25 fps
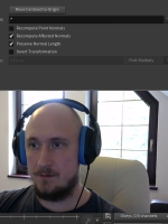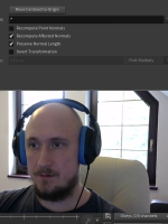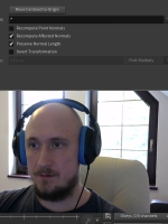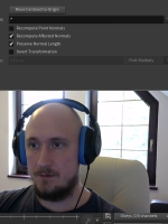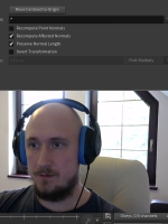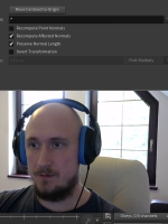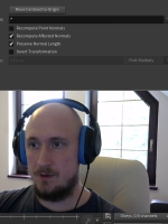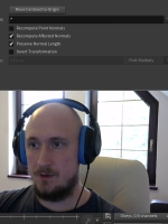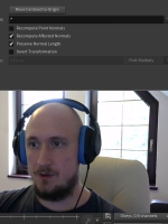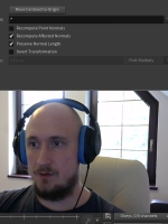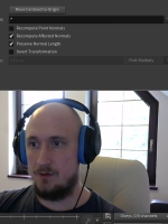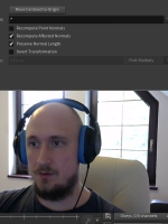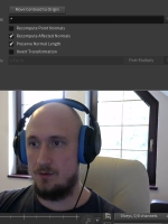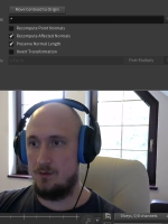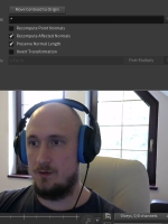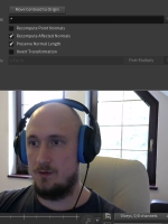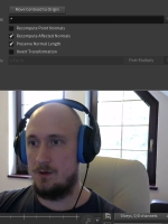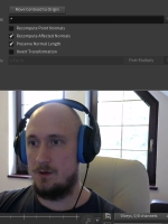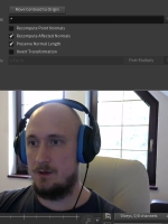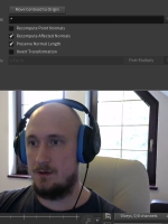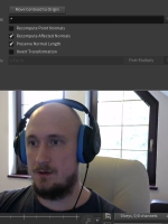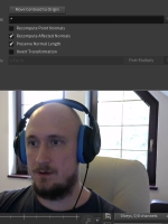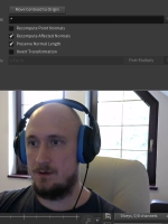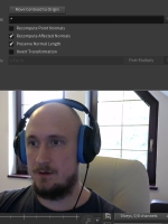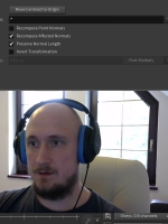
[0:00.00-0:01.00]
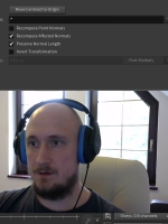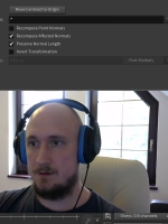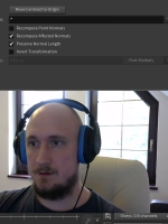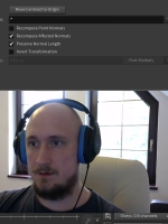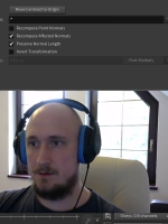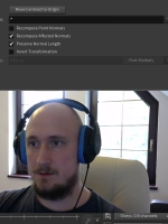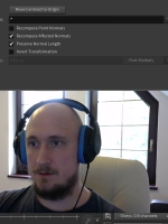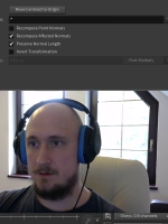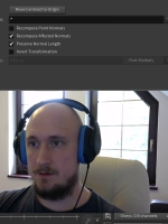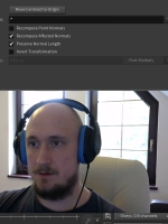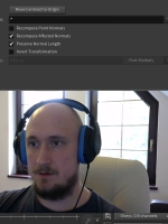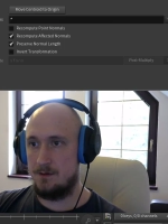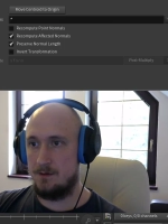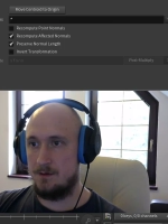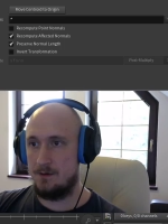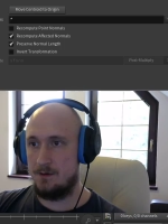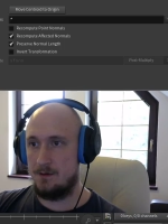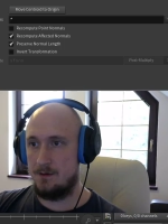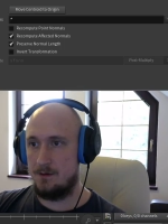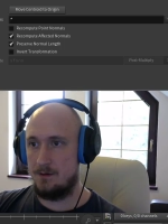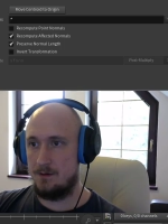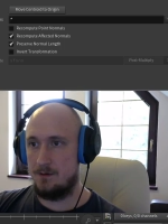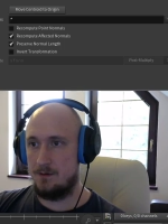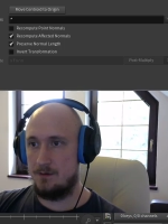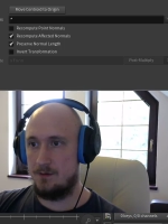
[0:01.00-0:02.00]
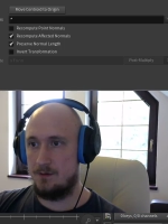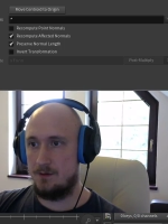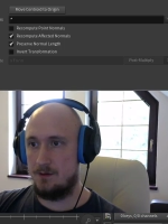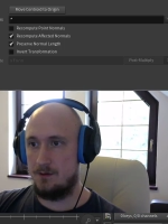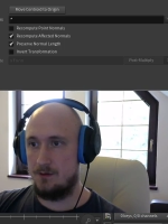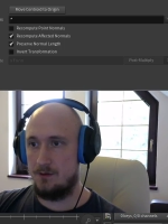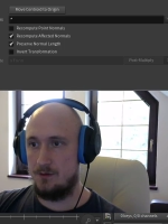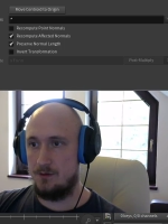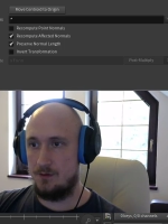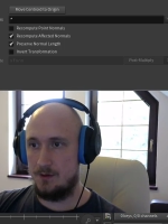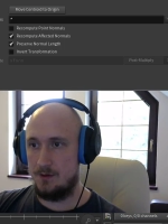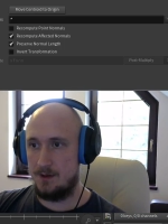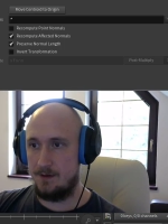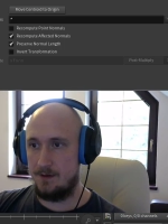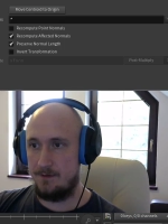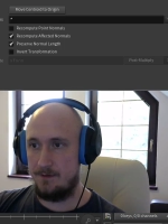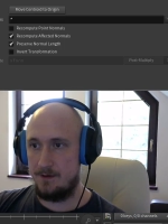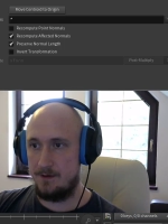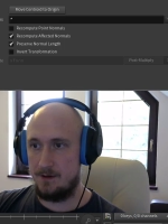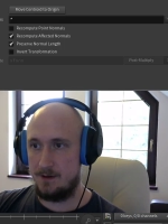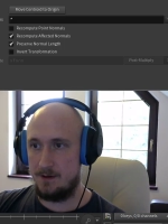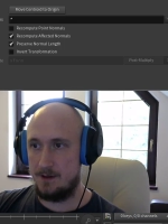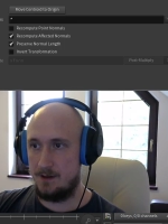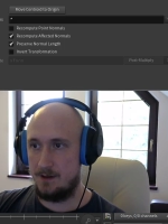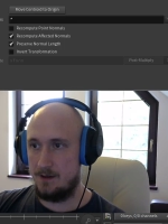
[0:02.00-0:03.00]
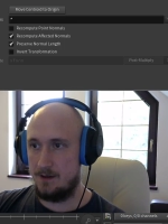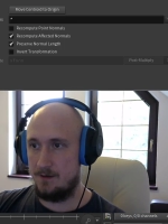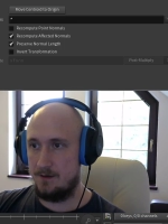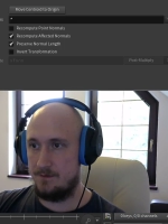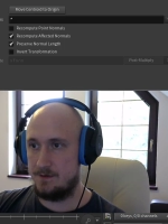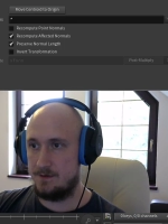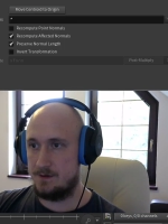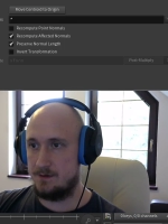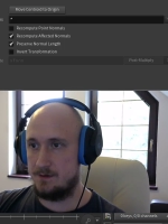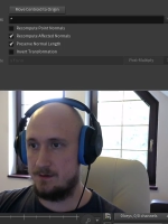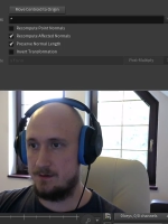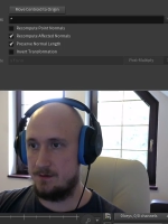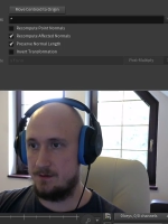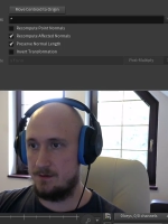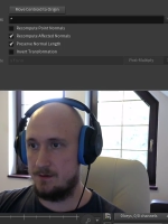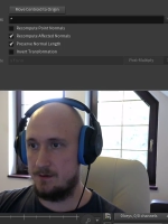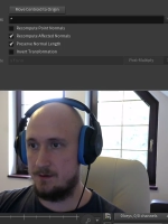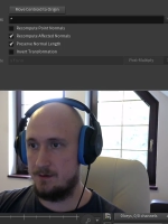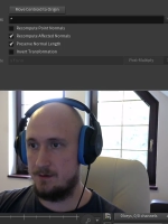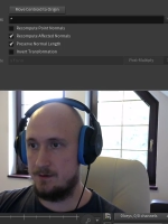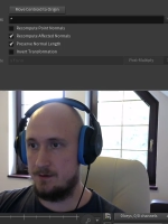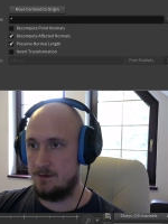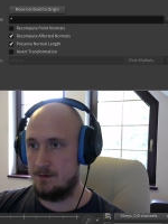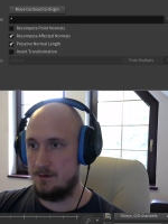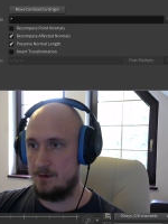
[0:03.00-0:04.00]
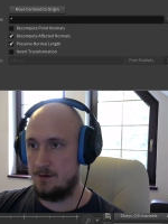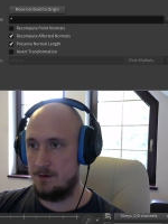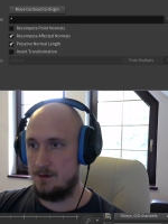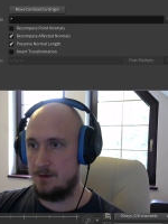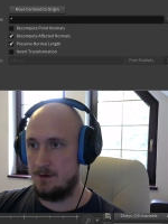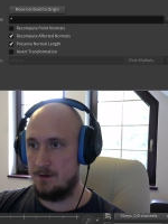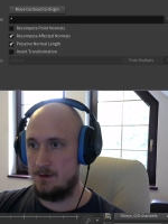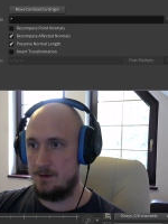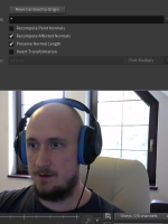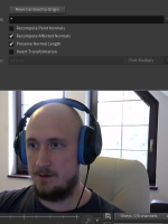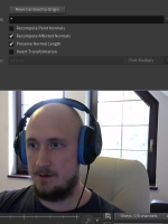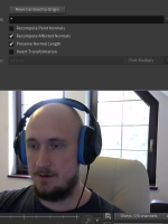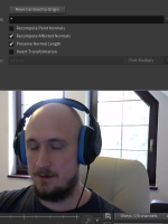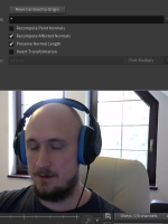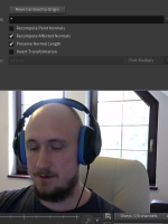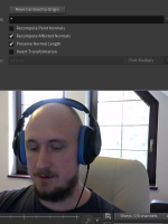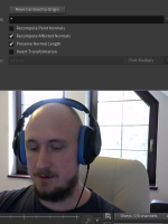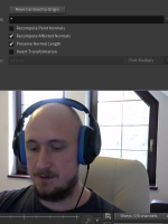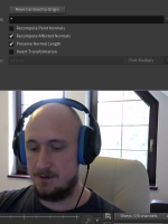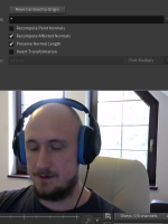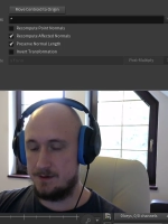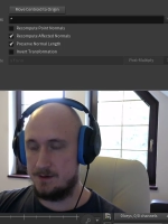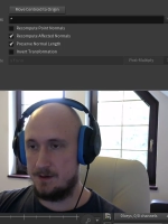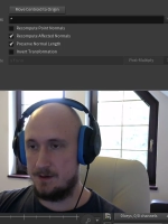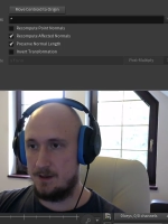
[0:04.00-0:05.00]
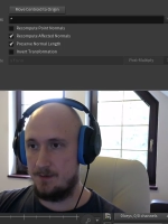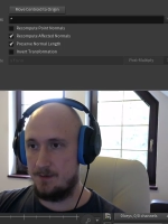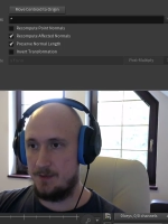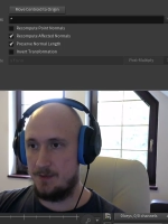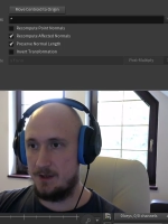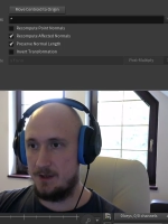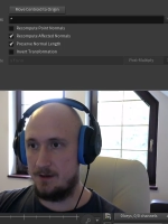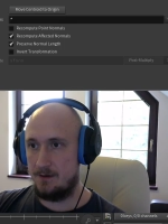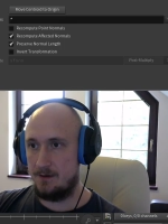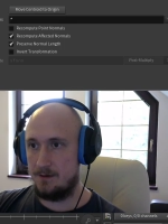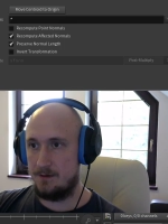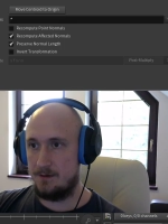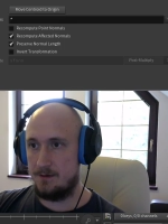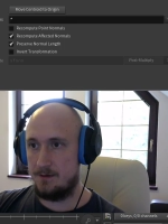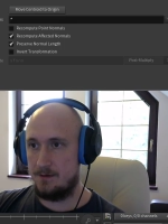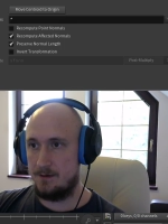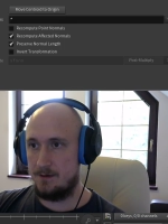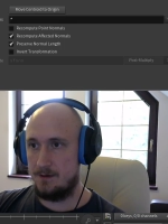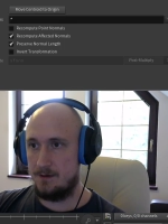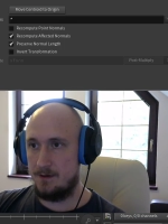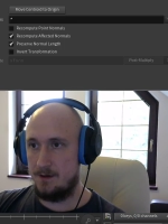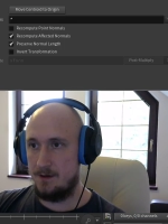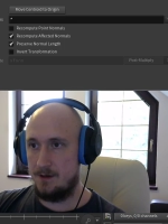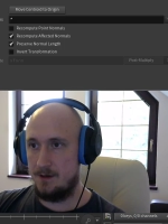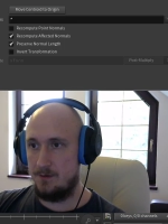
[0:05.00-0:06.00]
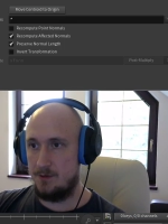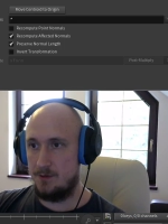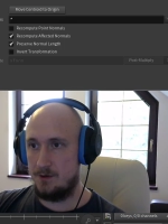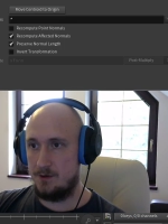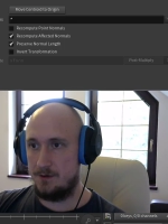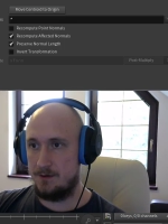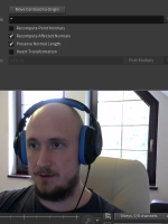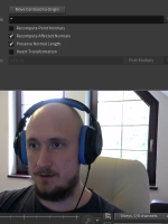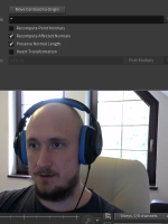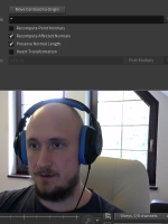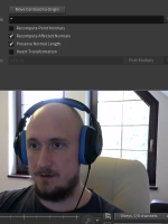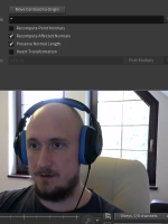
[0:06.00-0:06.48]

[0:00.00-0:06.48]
Whoa, oh, I think I have still snapping enabled.